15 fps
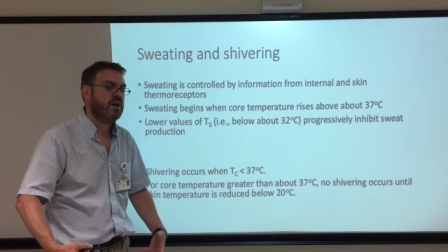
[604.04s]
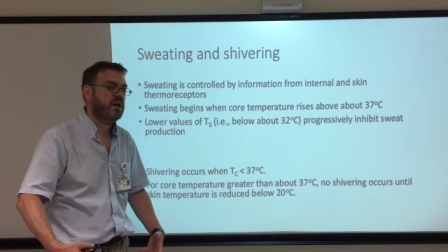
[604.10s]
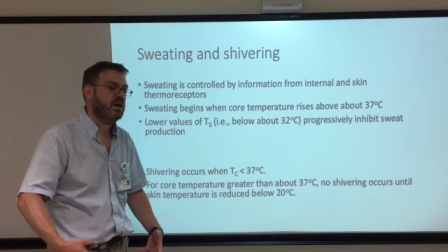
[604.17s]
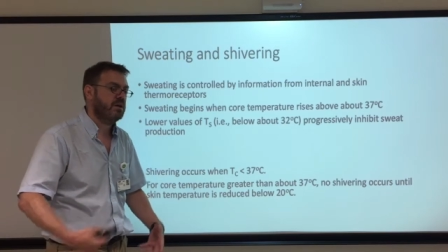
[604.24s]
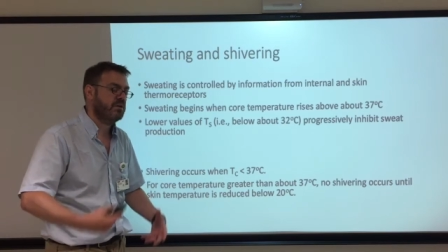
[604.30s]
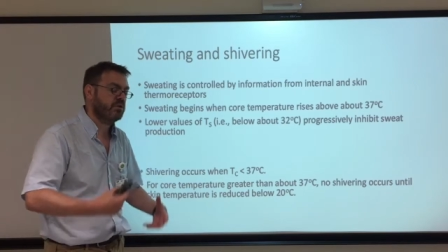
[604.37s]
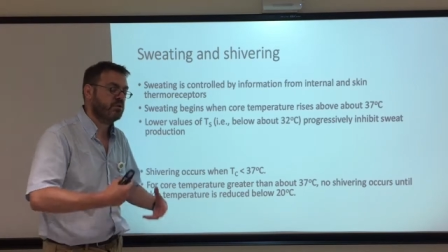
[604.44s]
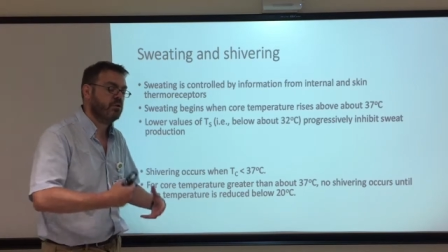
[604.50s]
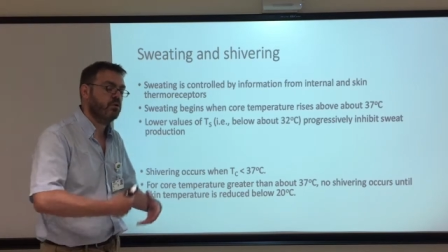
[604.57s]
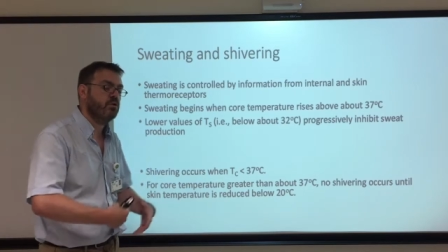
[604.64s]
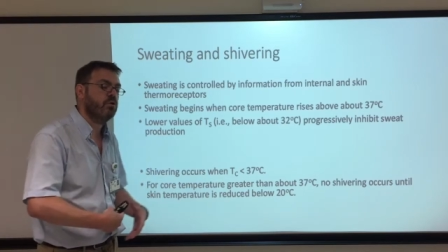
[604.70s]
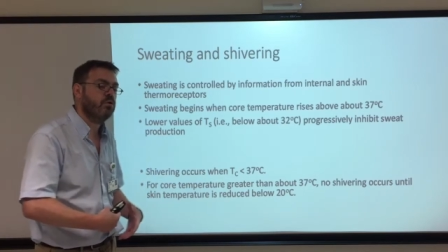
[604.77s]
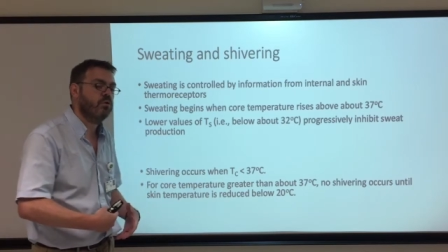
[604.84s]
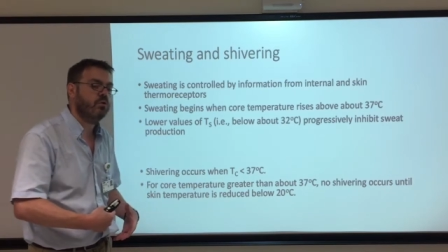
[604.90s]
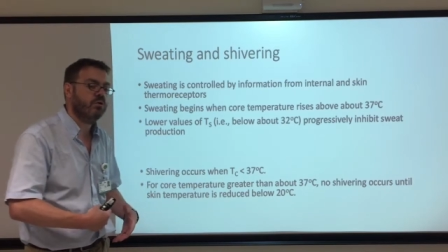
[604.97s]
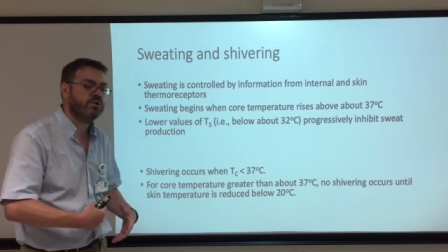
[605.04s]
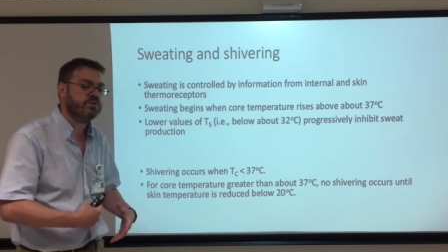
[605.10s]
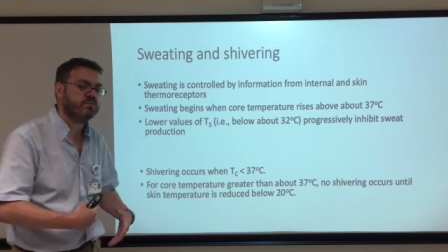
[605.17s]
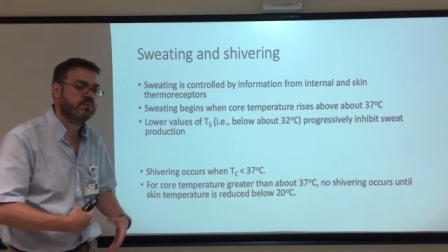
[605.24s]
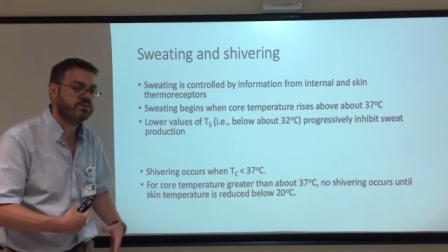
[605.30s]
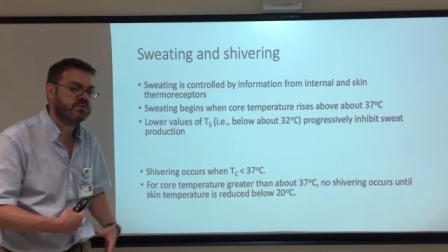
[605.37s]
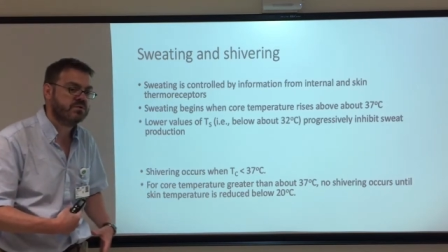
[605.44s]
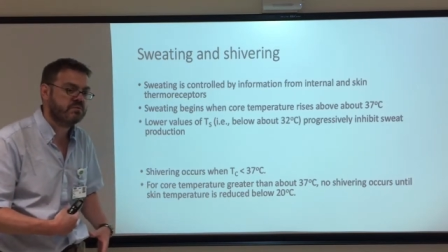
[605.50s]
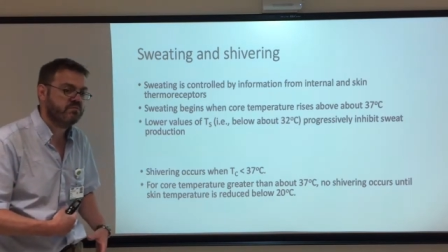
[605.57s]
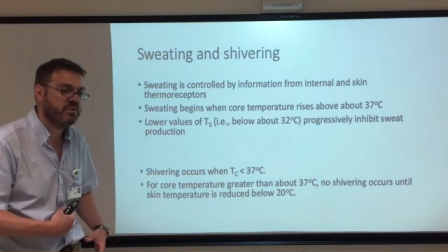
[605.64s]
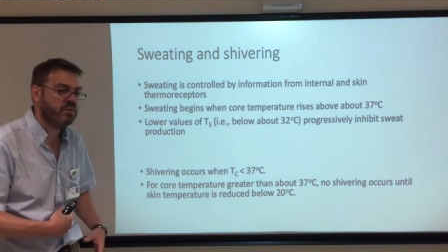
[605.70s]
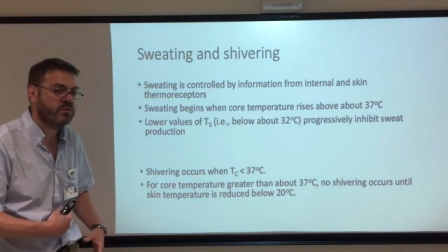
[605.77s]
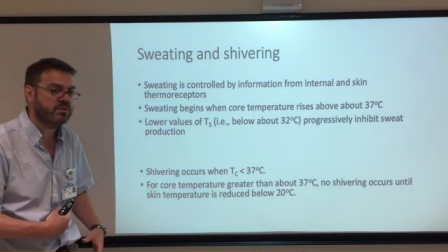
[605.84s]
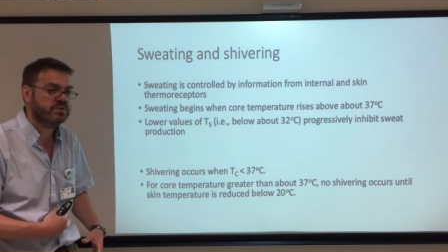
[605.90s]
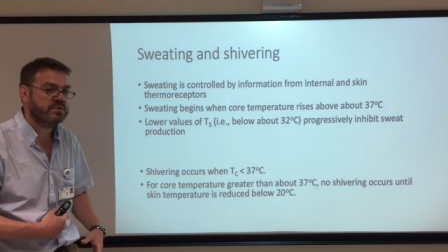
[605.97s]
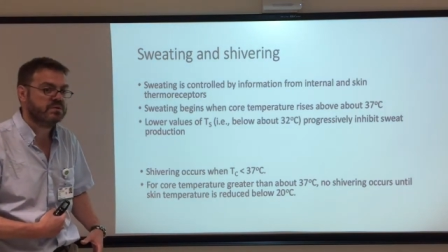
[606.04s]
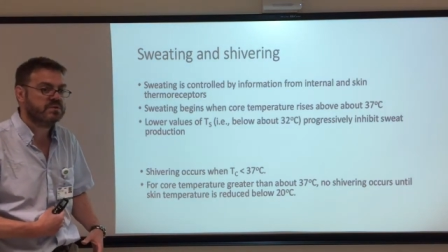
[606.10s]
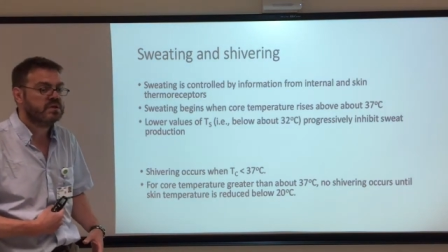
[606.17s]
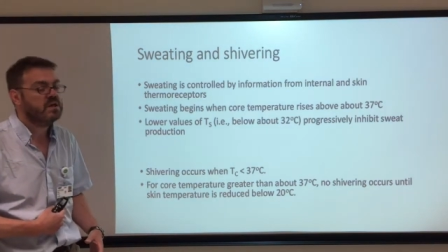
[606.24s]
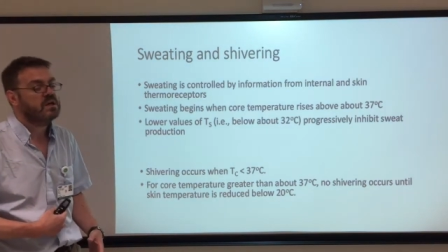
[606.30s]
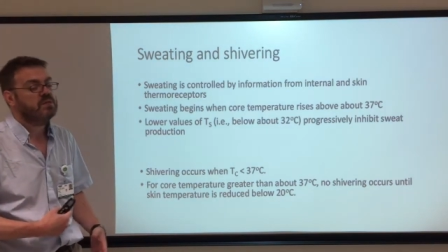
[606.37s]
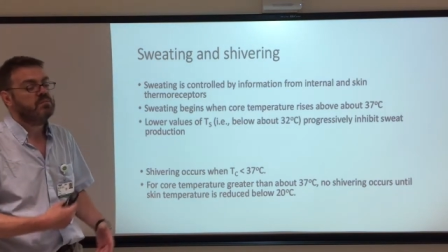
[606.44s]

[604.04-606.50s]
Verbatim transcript: and the core is most important.